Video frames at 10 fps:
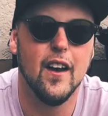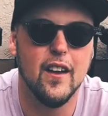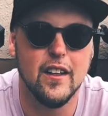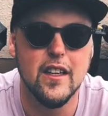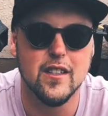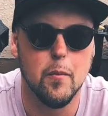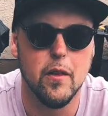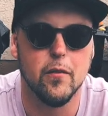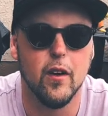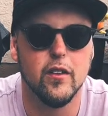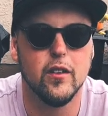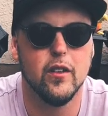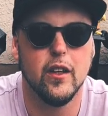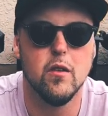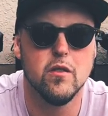he's up in the front too.
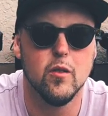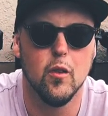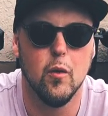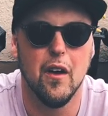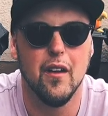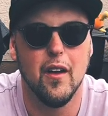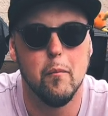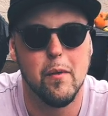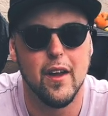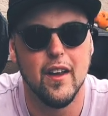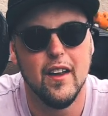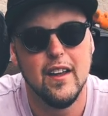That He was doing well, but